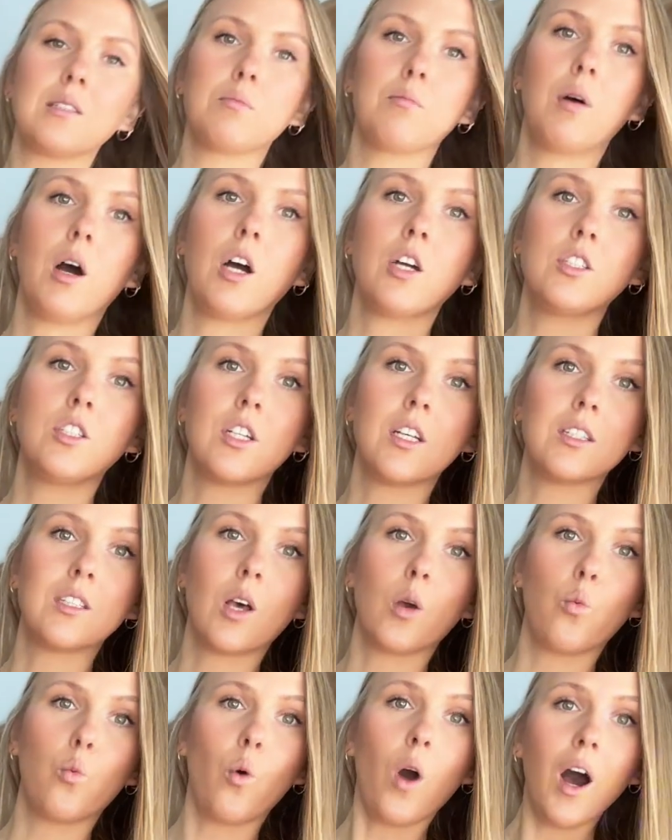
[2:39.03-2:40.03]
much as
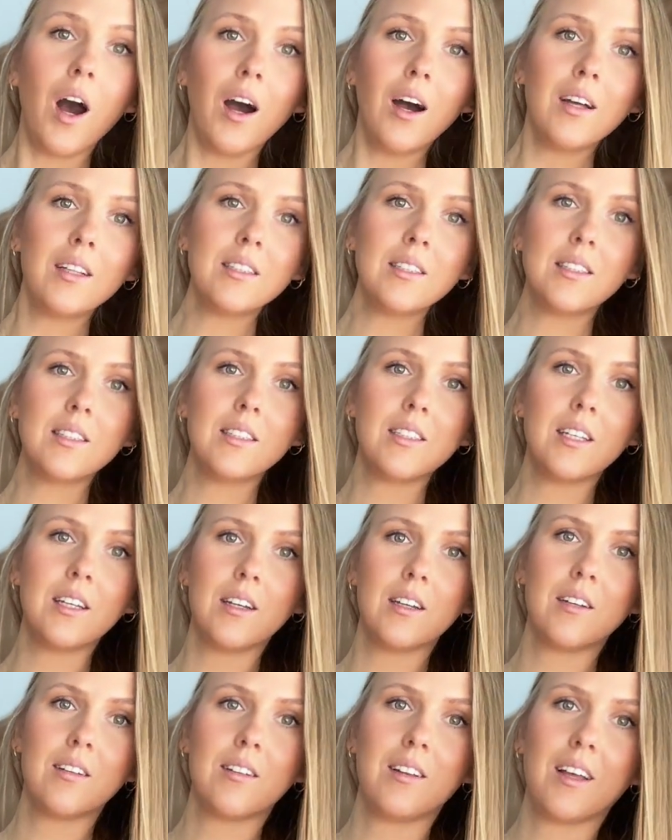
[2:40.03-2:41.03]
I want.
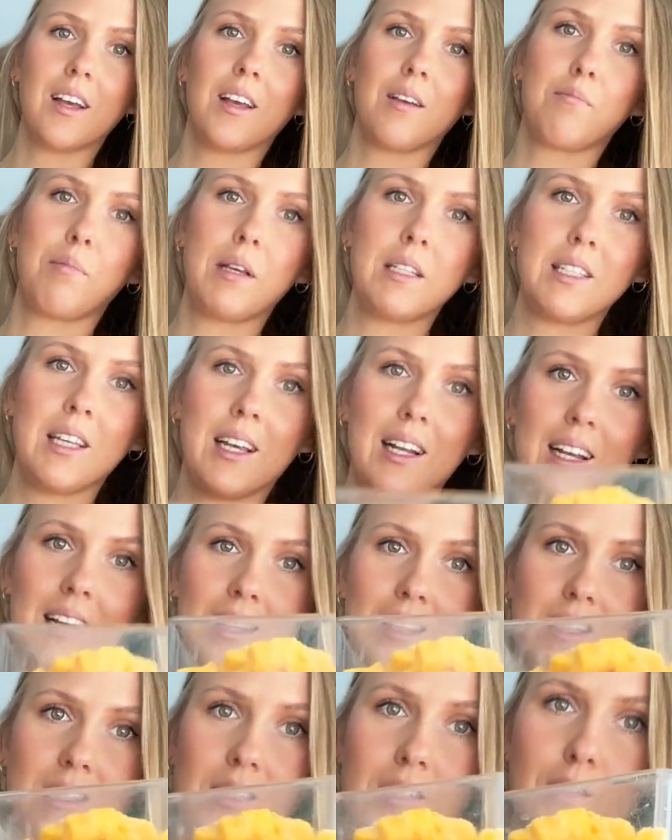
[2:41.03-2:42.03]
Basically
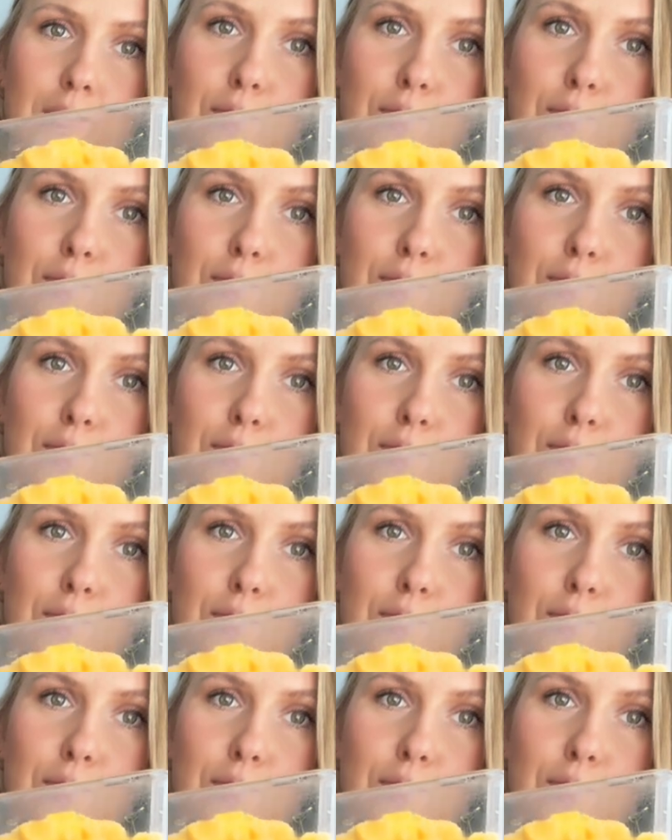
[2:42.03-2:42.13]
this is